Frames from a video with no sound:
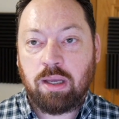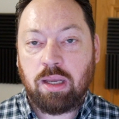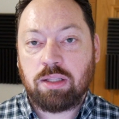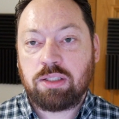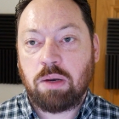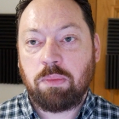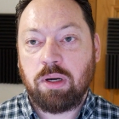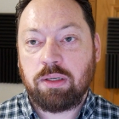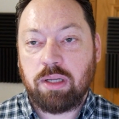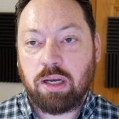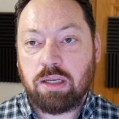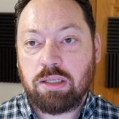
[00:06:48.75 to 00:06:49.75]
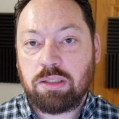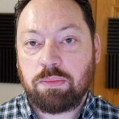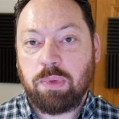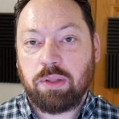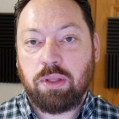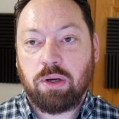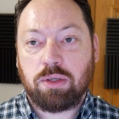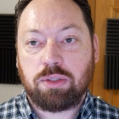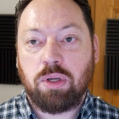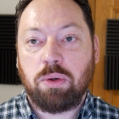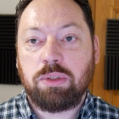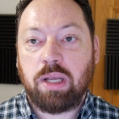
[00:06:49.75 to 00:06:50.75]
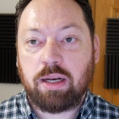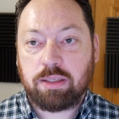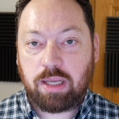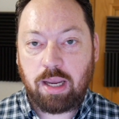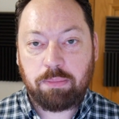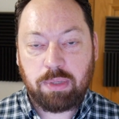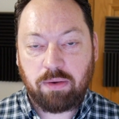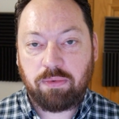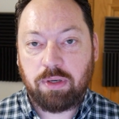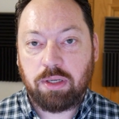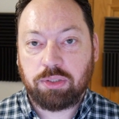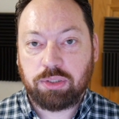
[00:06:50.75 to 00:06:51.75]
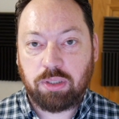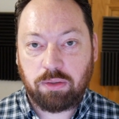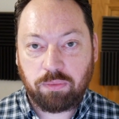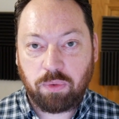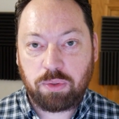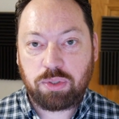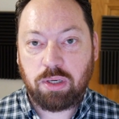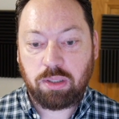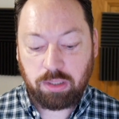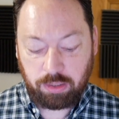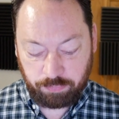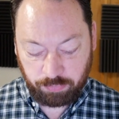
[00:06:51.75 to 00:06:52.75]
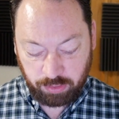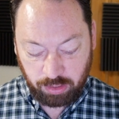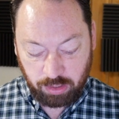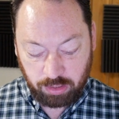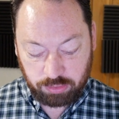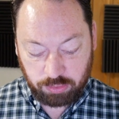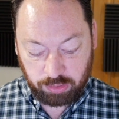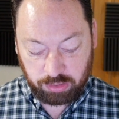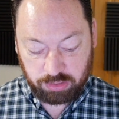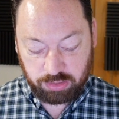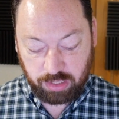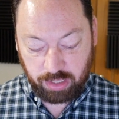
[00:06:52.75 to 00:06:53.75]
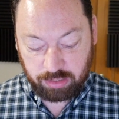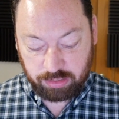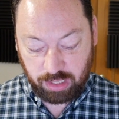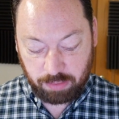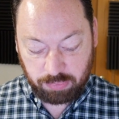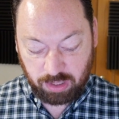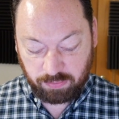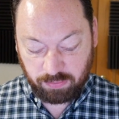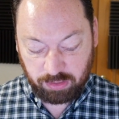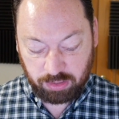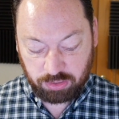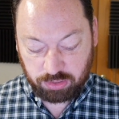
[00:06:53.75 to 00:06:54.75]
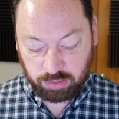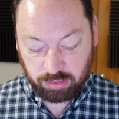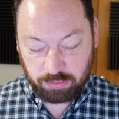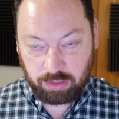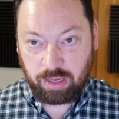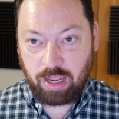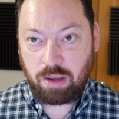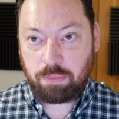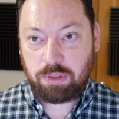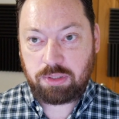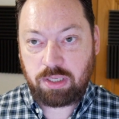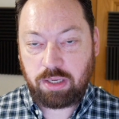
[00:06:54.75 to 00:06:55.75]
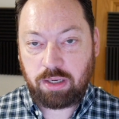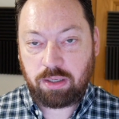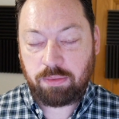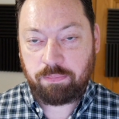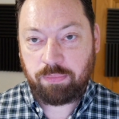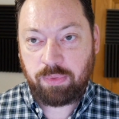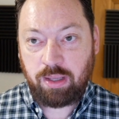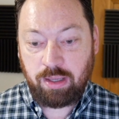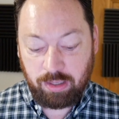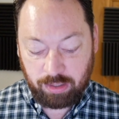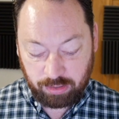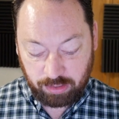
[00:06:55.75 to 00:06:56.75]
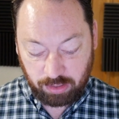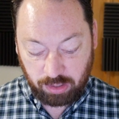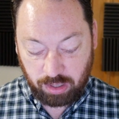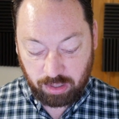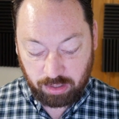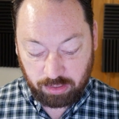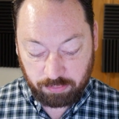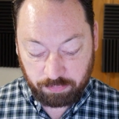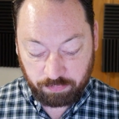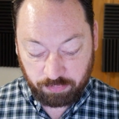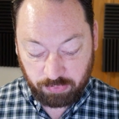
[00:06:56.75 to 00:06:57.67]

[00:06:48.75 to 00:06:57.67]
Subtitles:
It somewhat does, but there's no data type definition, unfortunately. So this data type definition that happens here, let's